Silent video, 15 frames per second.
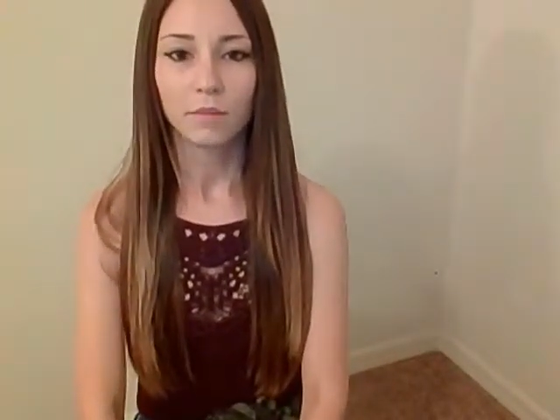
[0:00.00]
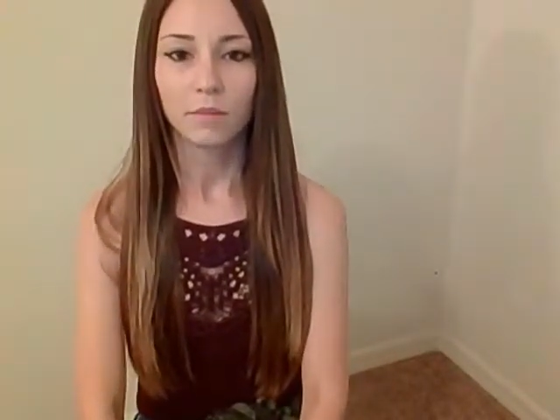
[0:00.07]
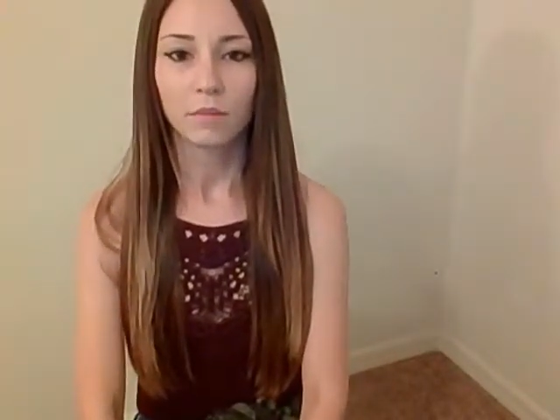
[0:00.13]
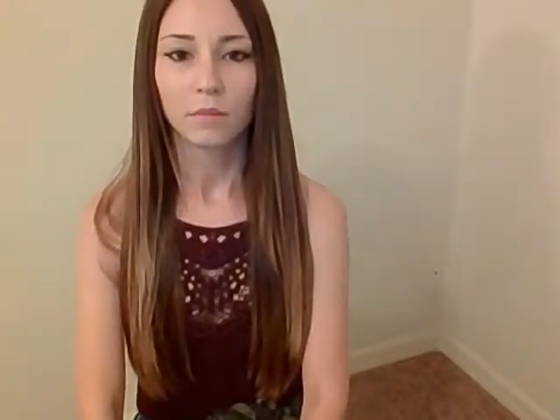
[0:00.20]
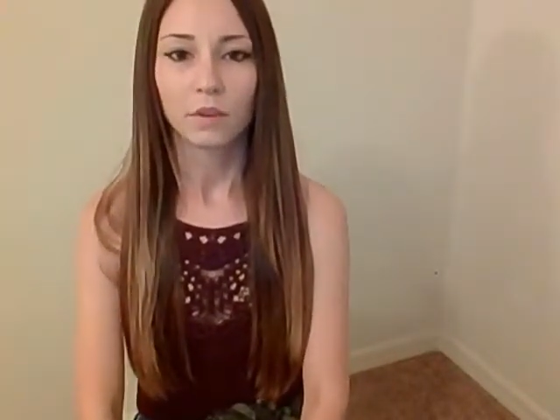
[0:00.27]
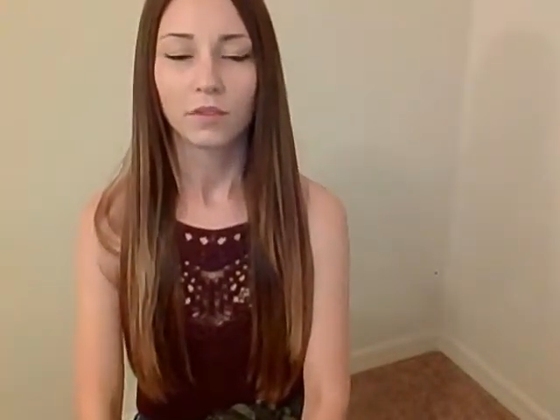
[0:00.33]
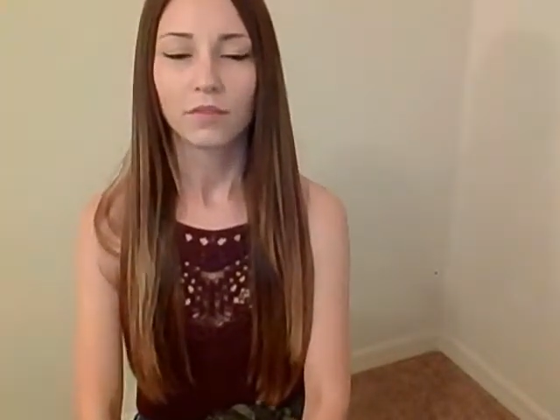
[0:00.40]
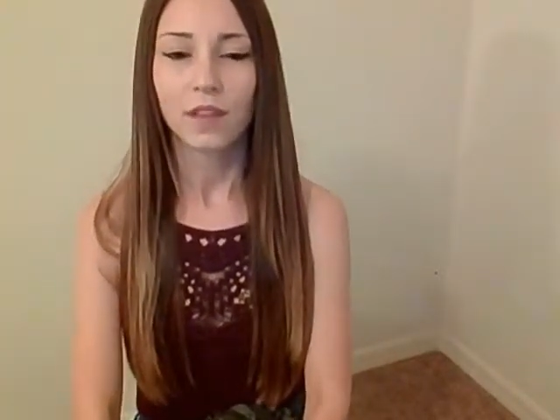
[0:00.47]

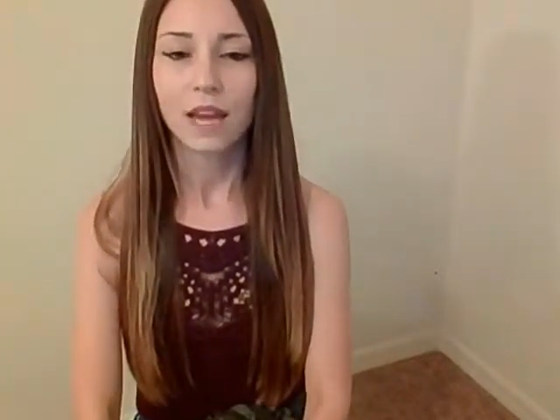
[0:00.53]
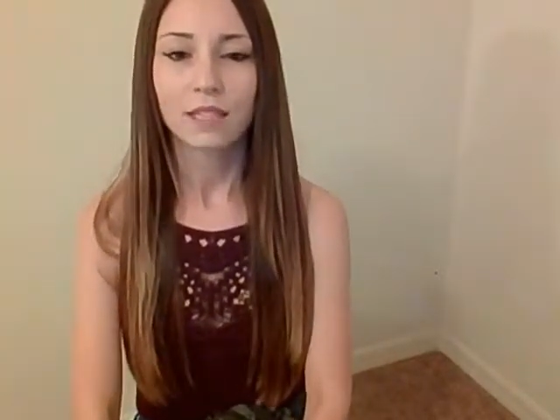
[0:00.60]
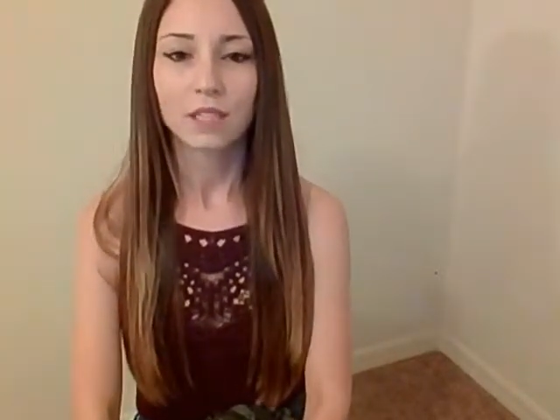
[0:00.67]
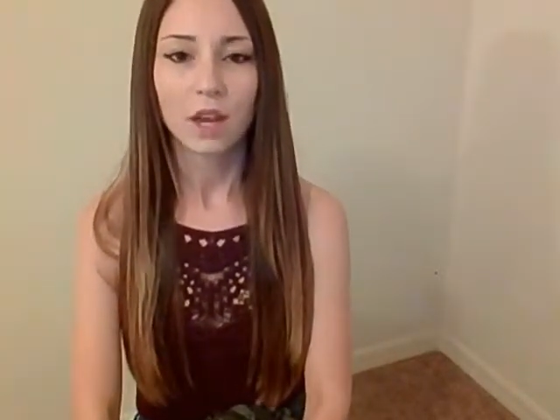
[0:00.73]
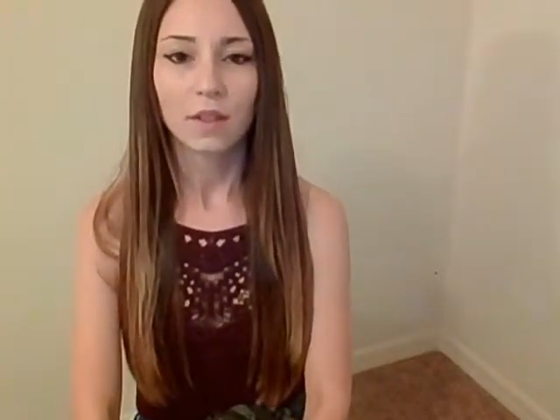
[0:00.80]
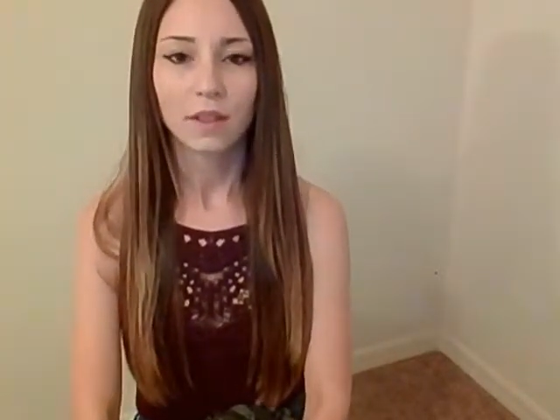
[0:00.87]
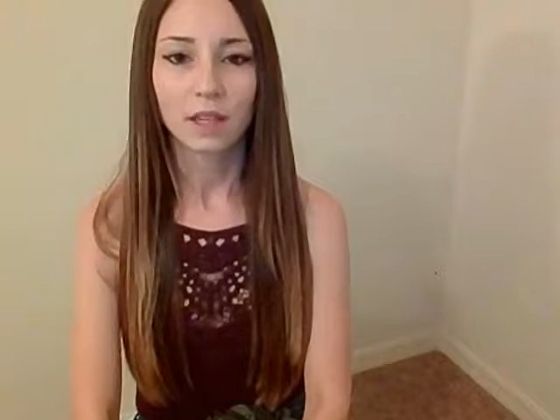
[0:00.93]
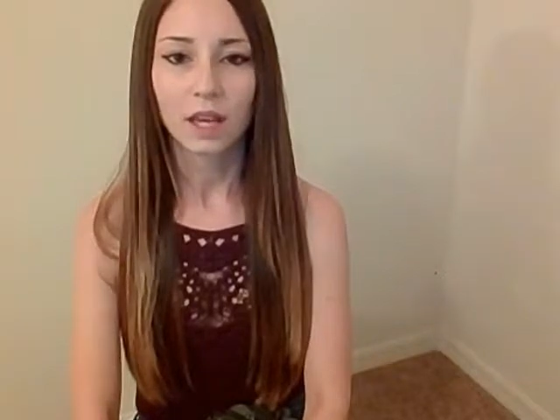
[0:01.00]
reflect
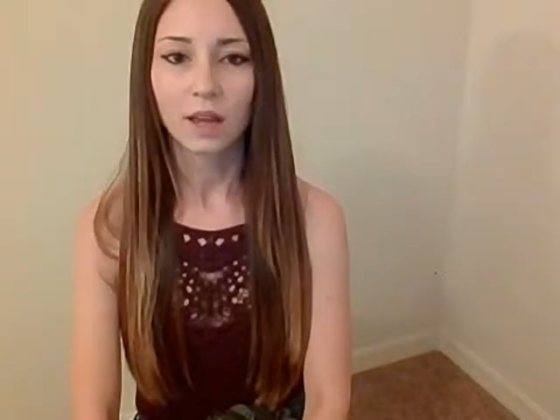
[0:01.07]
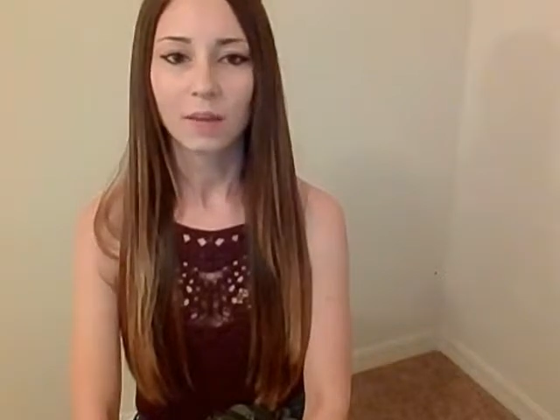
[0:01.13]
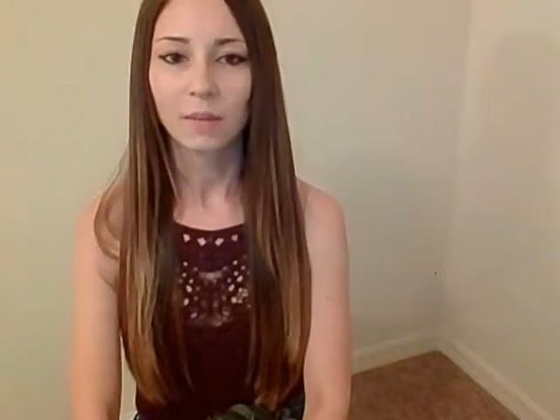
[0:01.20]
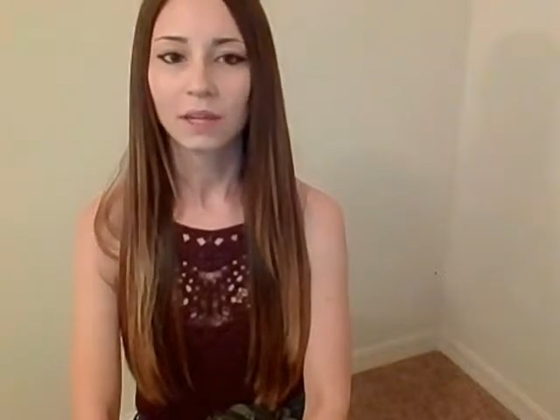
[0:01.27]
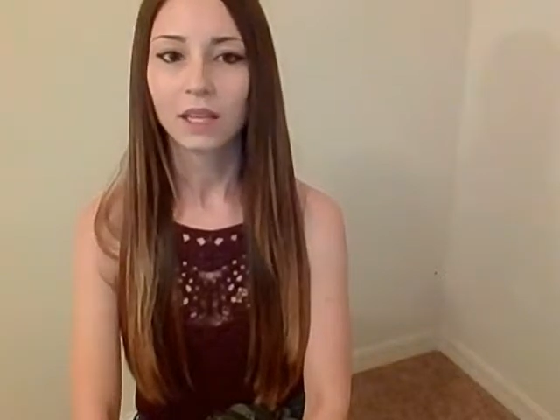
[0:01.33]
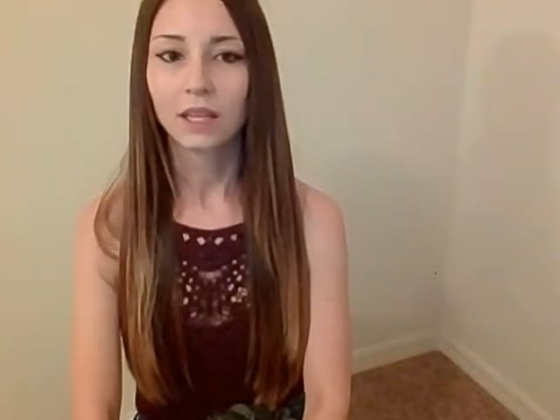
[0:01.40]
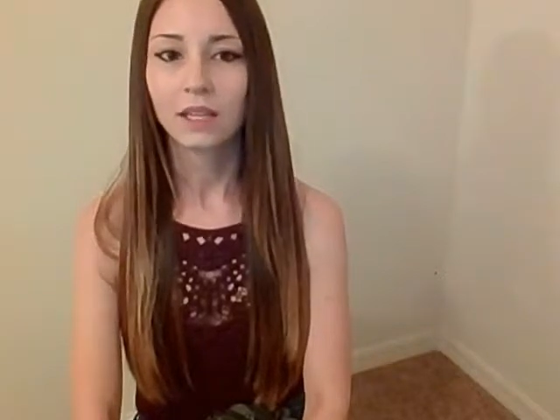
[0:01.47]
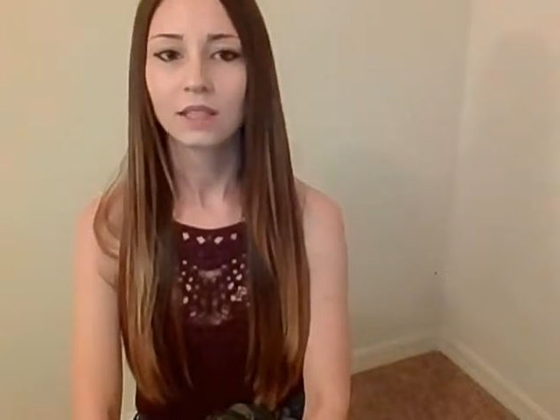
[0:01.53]
on the
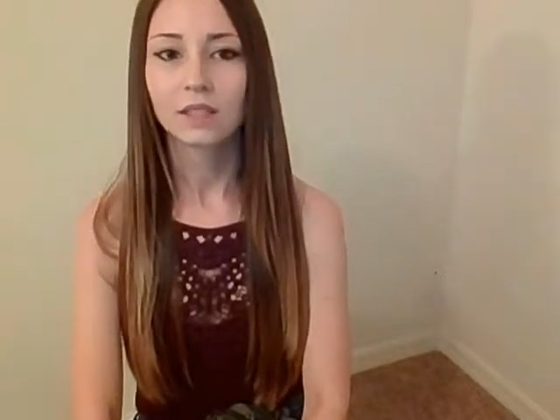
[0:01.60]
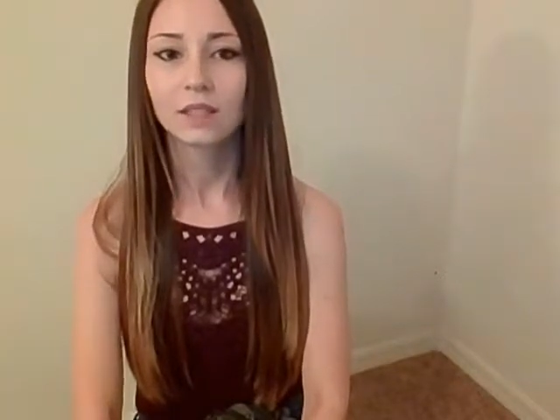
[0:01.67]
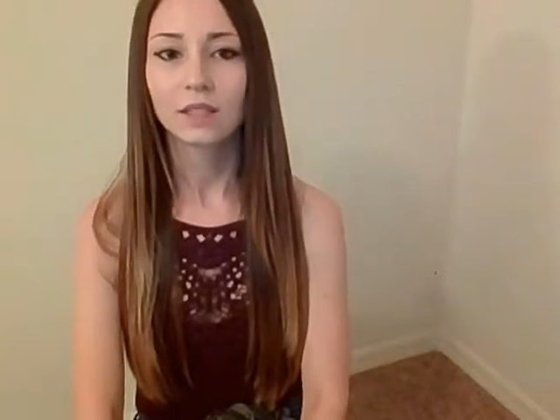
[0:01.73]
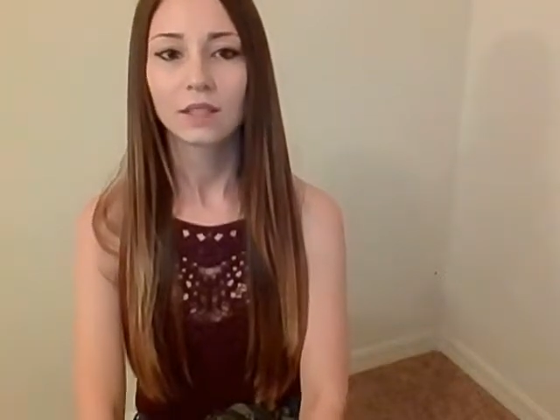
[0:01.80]
company's